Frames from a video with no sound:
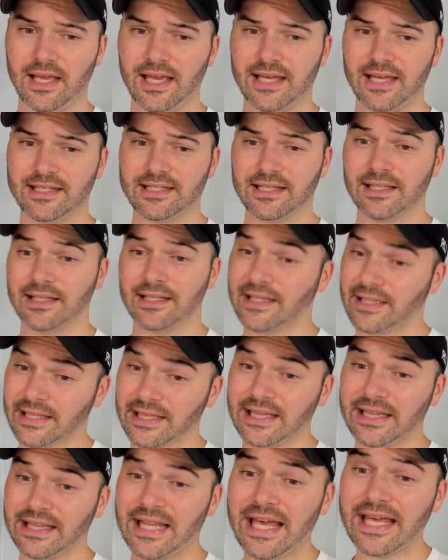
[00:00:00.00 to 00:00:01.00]
and to
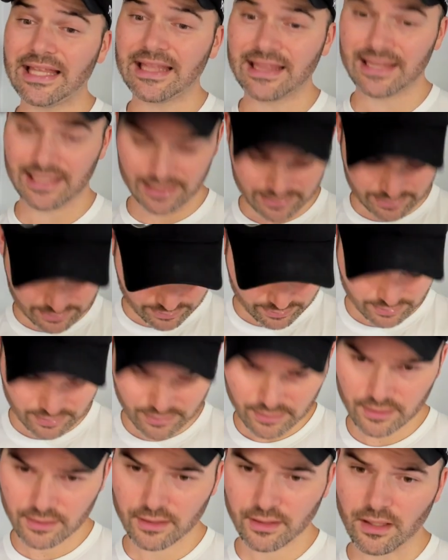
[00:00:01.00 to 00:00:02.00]
lengthen
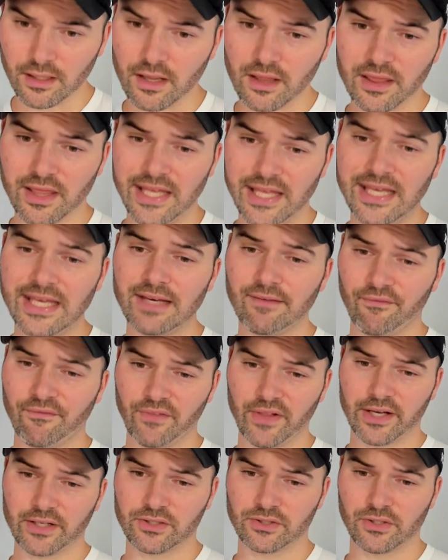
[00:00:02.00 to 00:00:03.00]
the hip
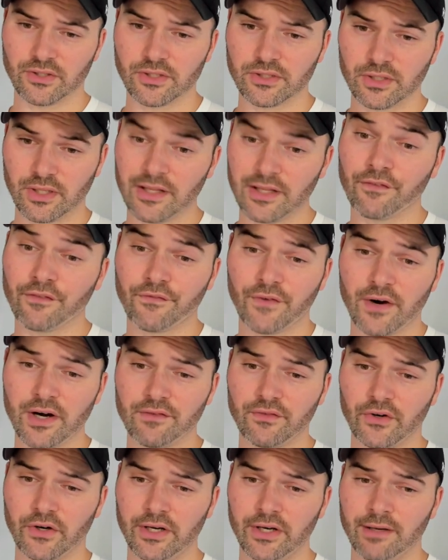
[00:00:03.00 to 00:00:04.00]
flexors in the front
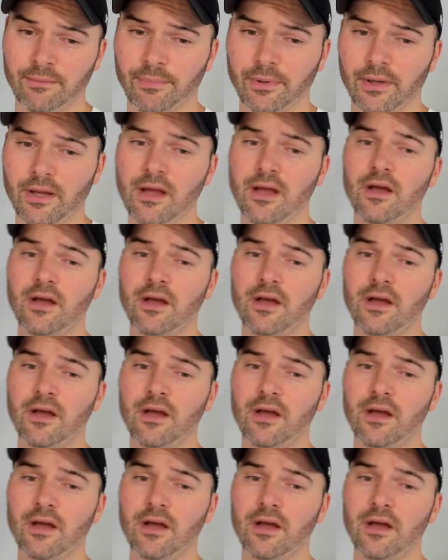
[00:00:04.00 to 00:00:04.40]
of your hip,